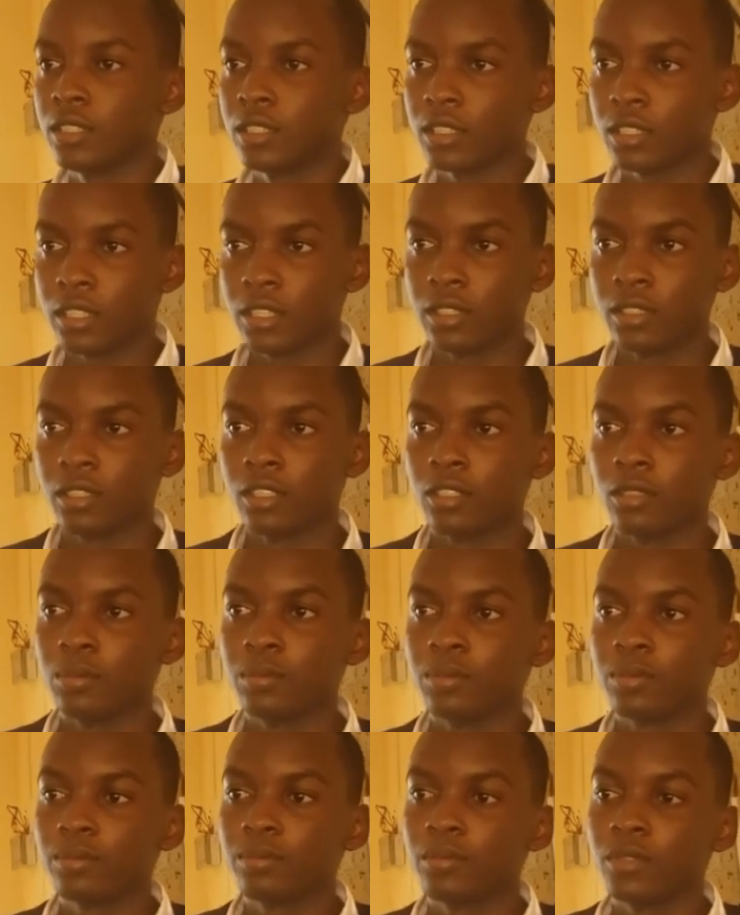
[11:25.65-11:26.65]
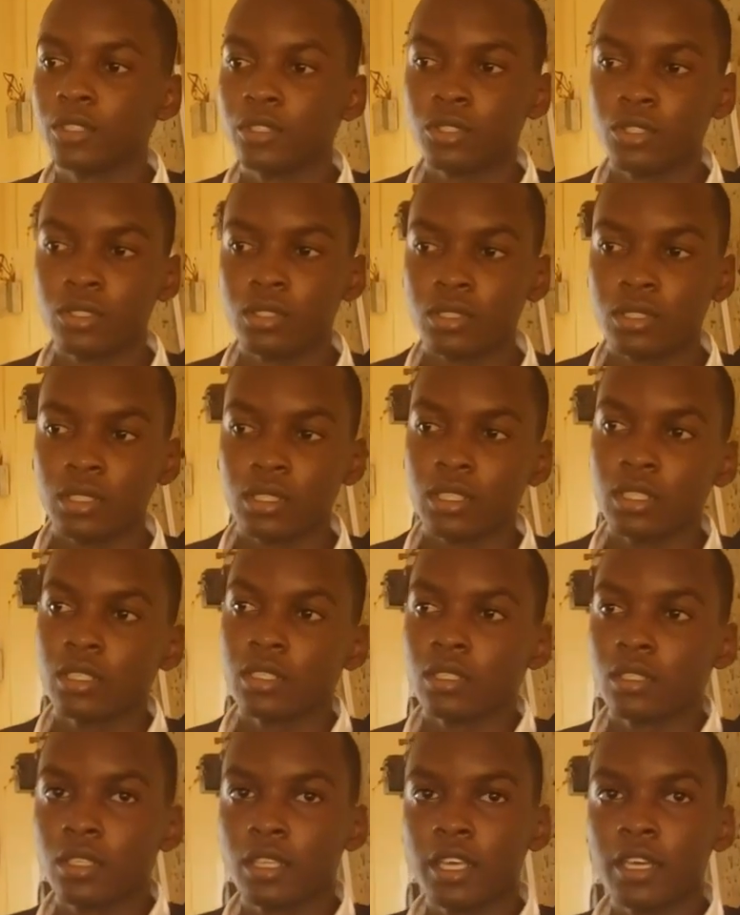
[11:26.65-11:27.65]
It can help because
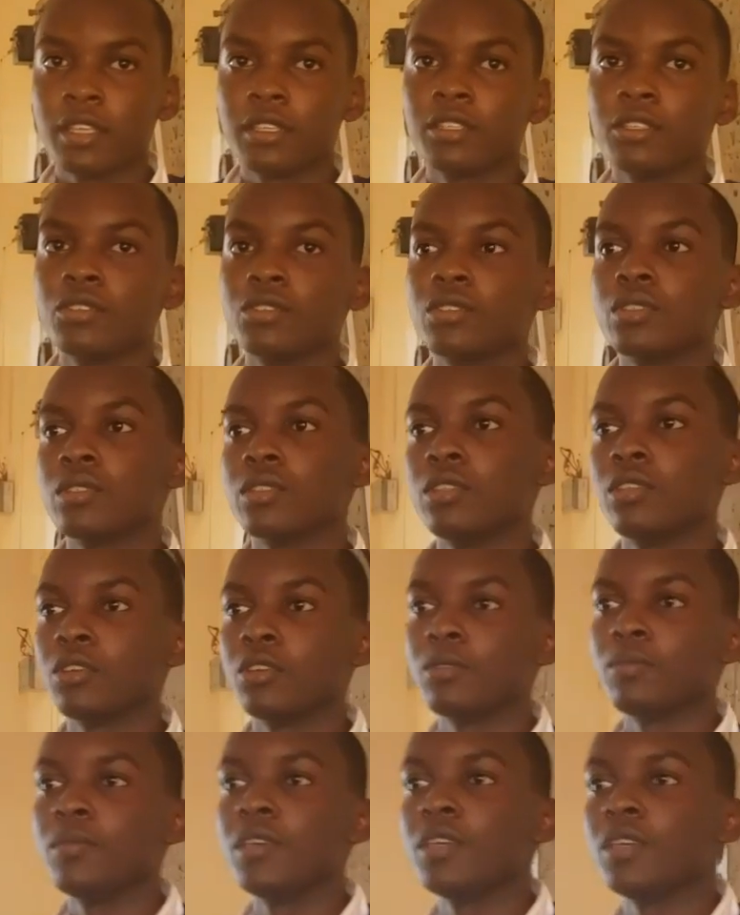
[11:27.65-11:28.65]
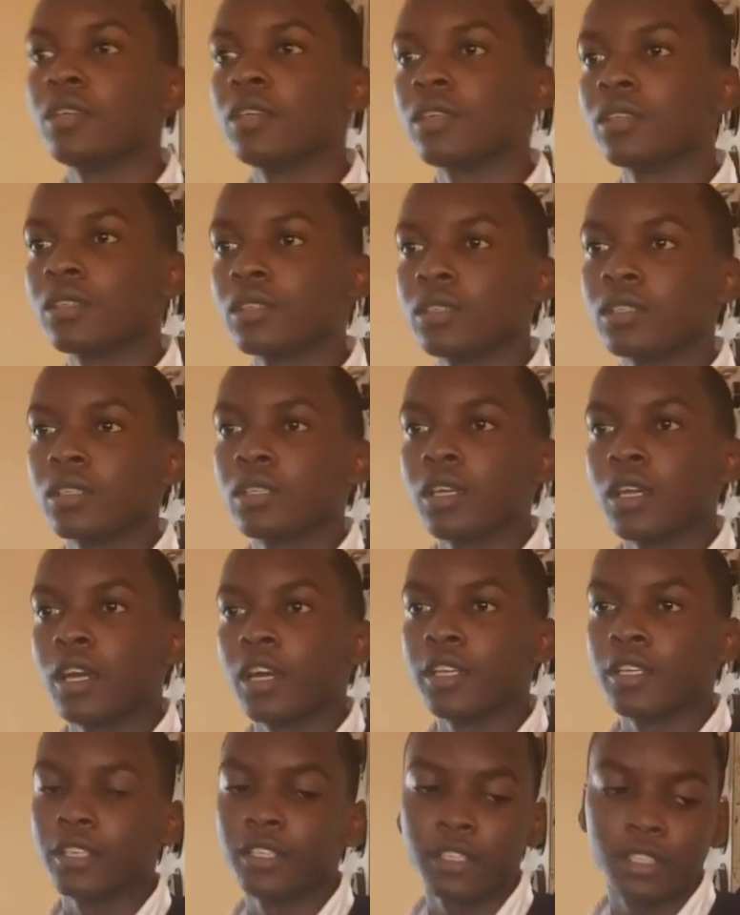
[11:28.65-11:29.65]
there will be
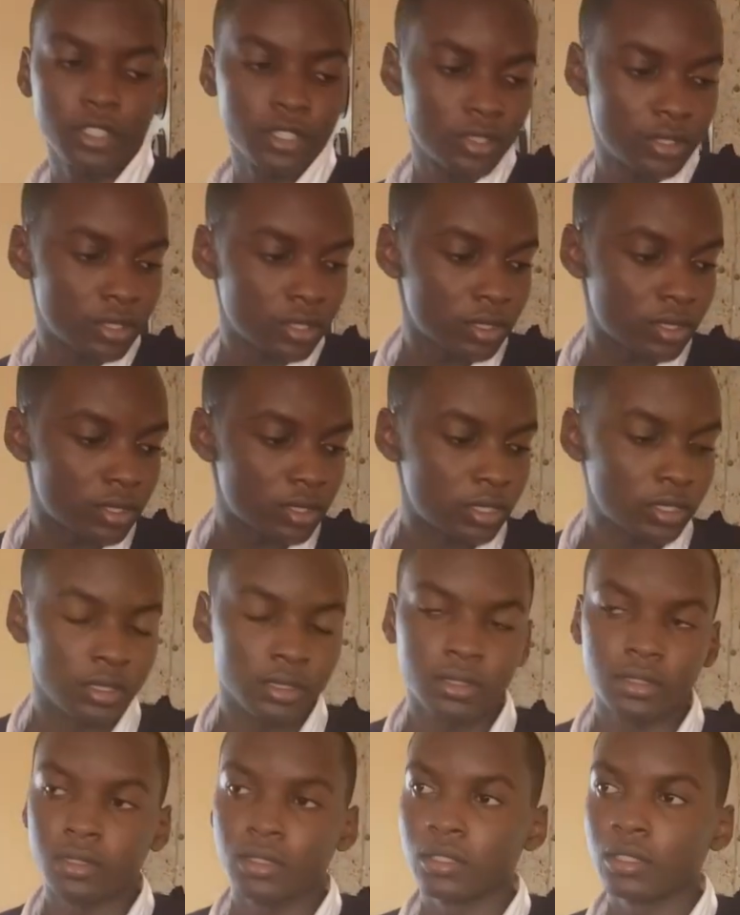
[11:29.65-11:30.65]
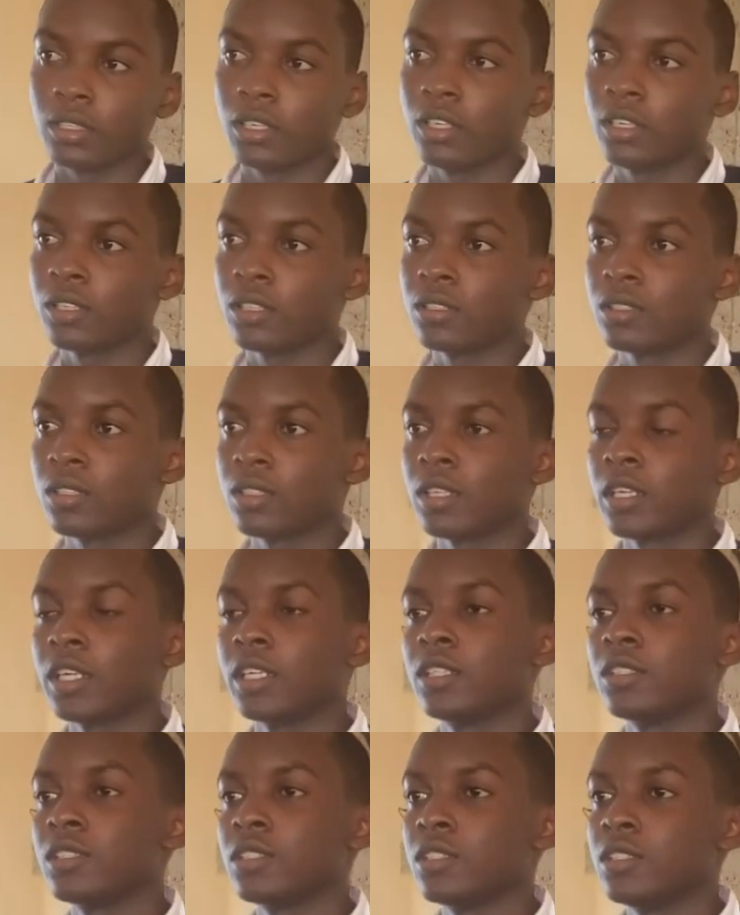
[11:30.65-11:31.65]
an electric
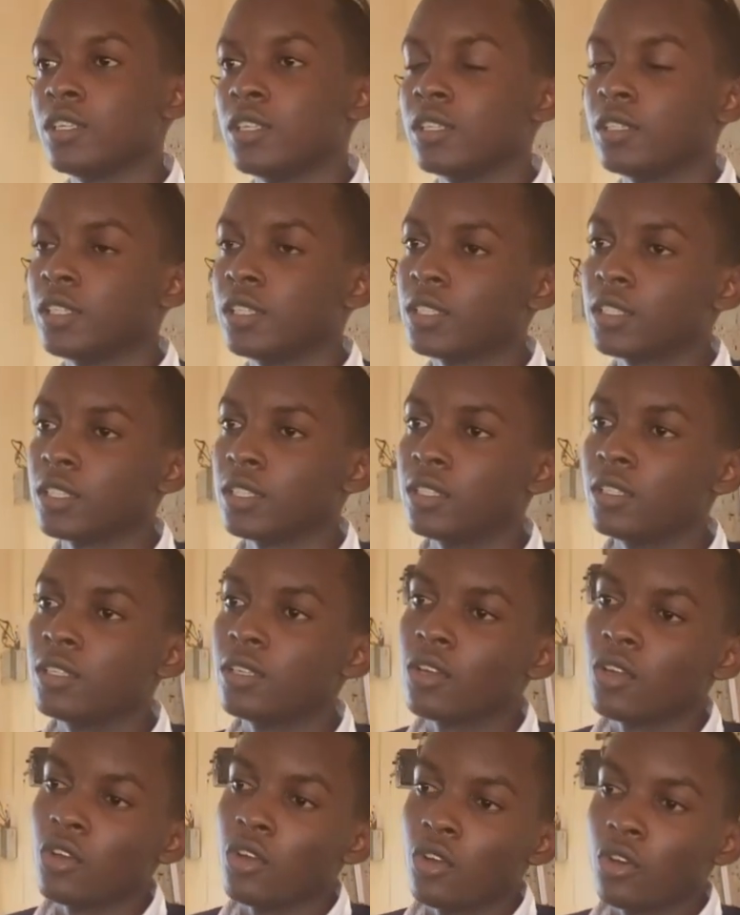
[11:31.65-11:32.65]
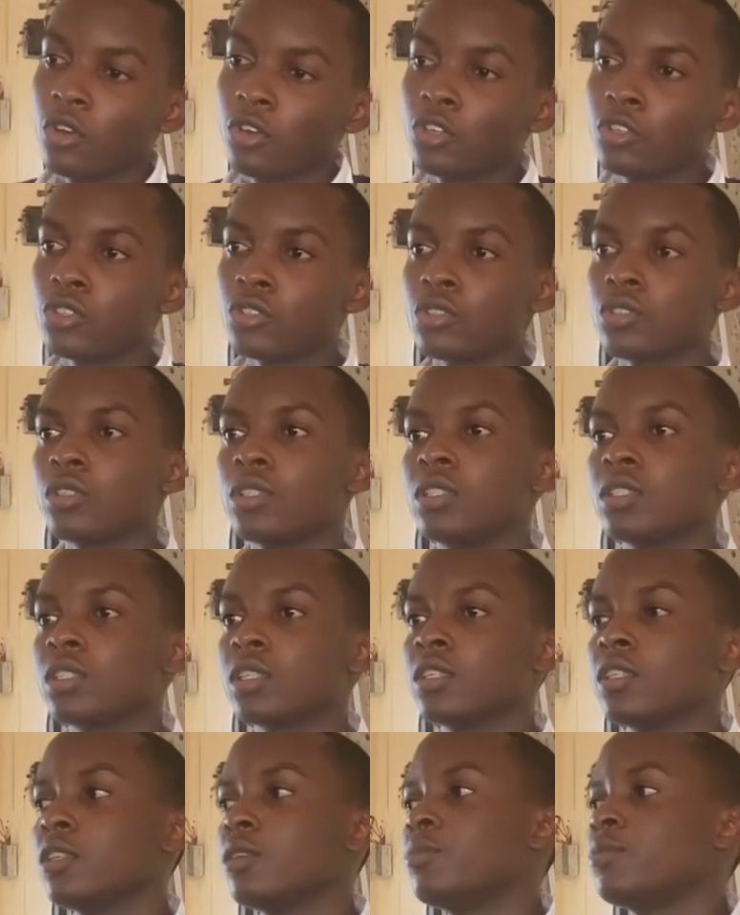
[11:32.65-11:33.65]
current generated. Also, it
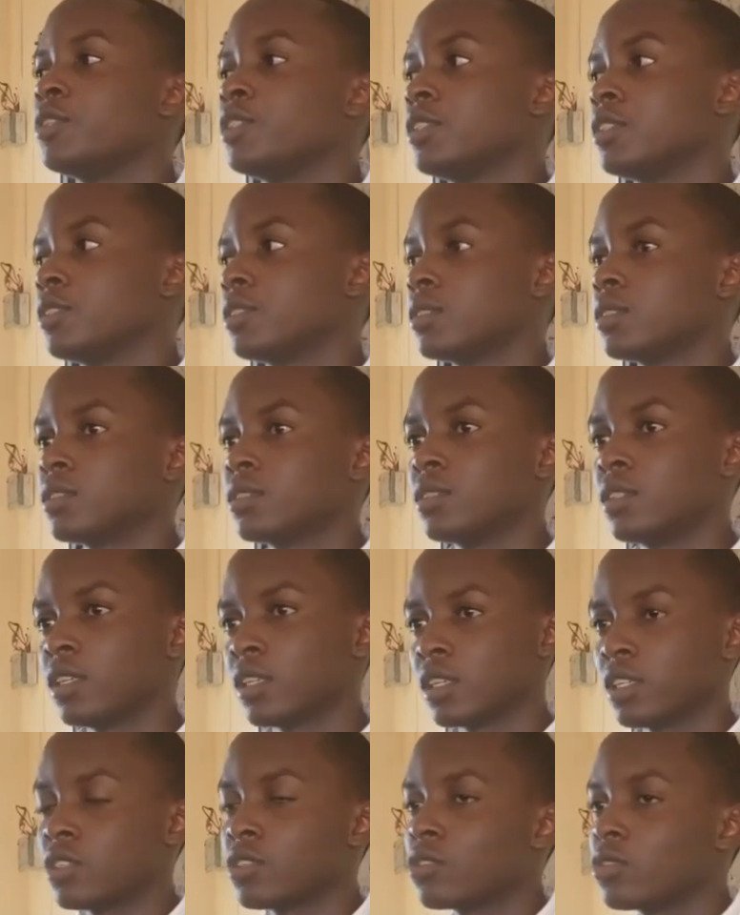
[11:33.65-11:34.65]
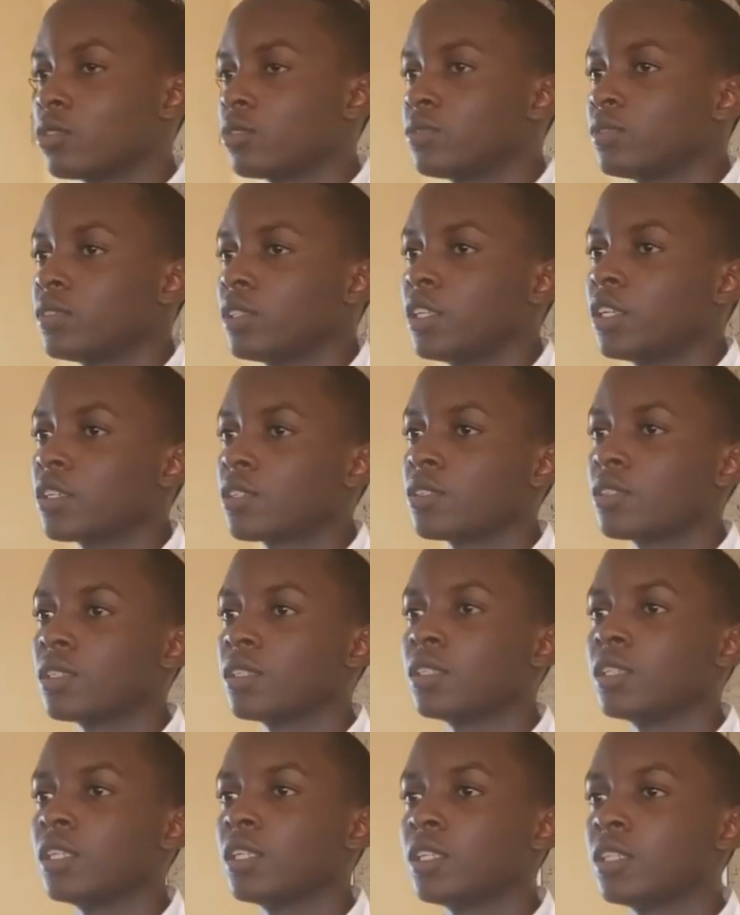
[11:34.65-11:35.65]
can help in the case of
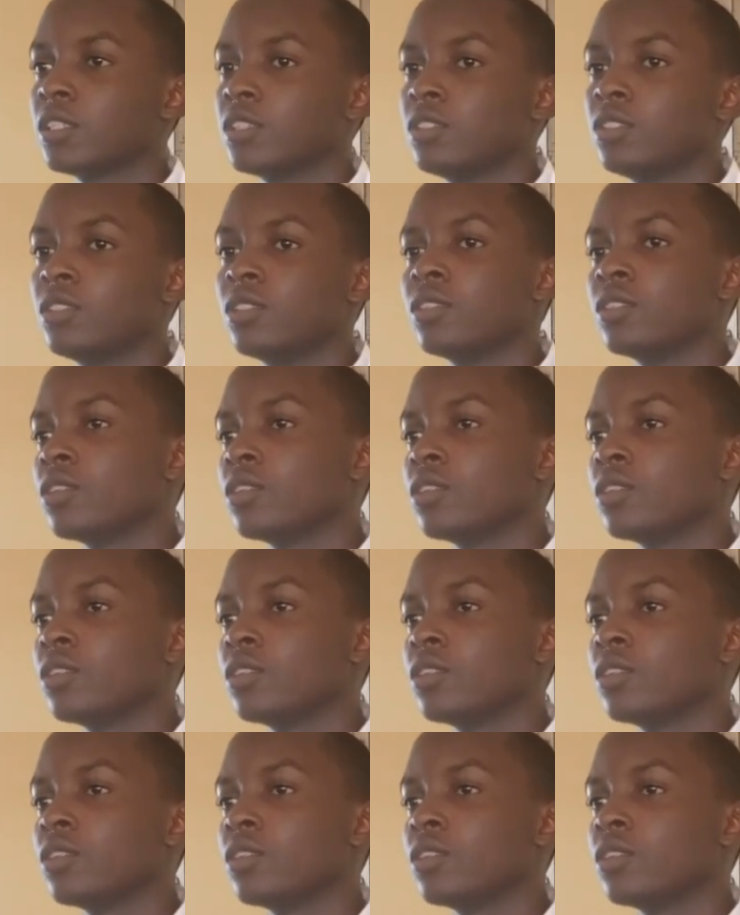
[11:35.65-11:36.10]
electric leakage.